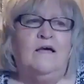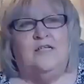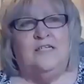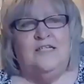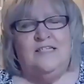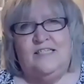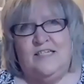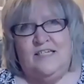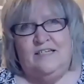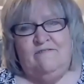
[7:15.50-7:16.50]
Lydia
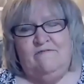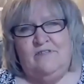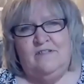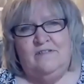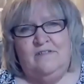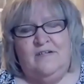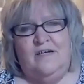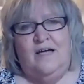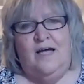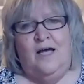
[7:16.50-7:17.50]
Steves
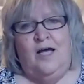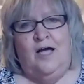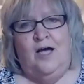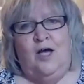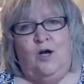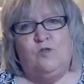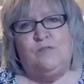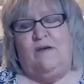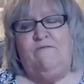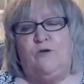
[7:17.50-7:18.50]
was
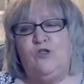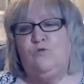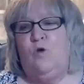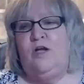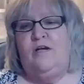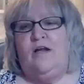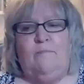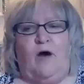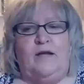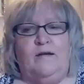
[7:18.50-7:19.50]
my first one. I
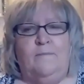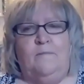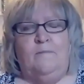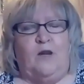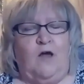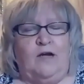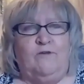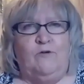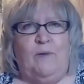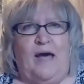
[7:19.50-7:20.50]
bought a lot of
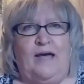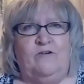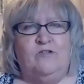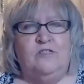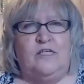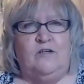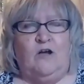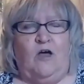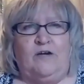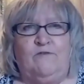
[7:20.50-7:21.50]
her patterns and a
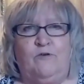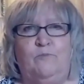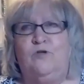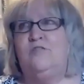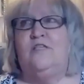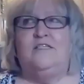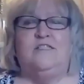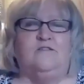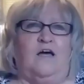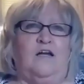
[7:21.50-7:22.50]
lot of her books. I
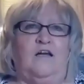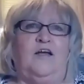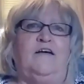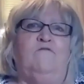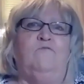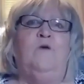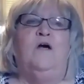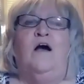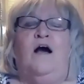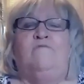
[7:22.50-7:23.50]
still got a lot of them.
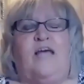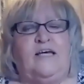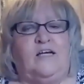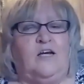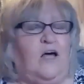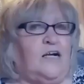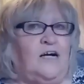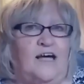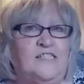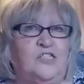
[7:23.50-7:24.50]
I've taken a lot of
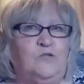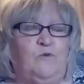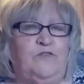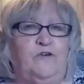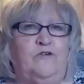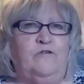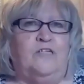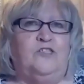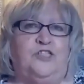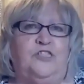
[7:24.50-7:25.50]
classes with her,
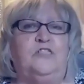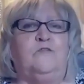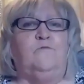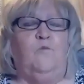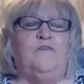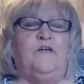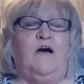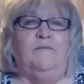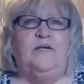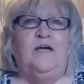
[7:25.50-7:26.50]
and she's one that
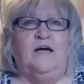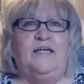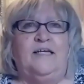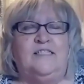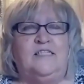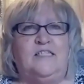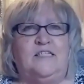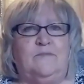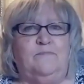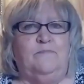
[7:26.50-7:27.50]
got me kind of into
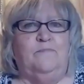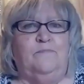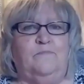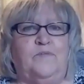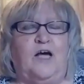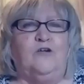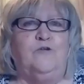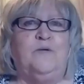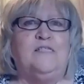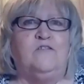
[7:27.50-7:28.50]
the
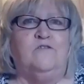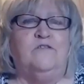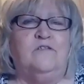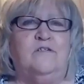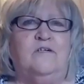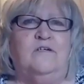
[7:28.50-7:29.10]
colored pencils.